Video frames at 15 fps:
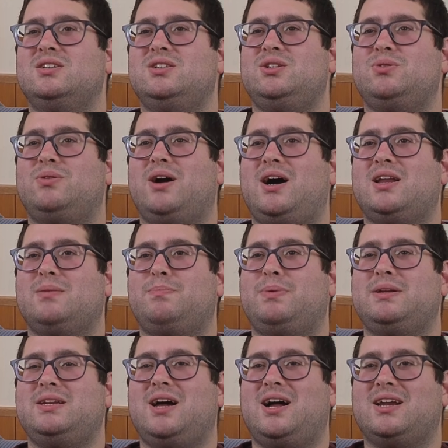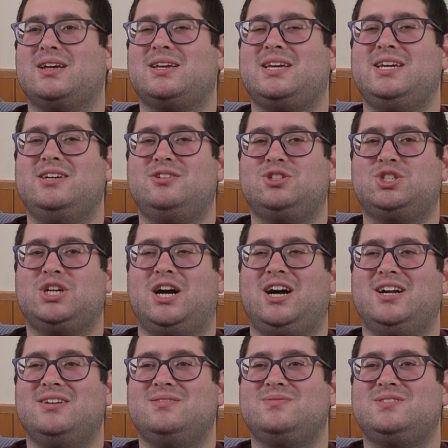You got it, but not a kill
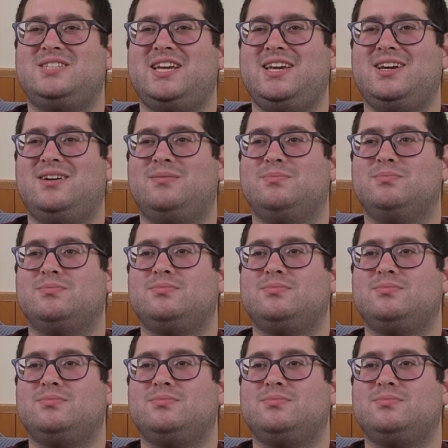shot. Damn.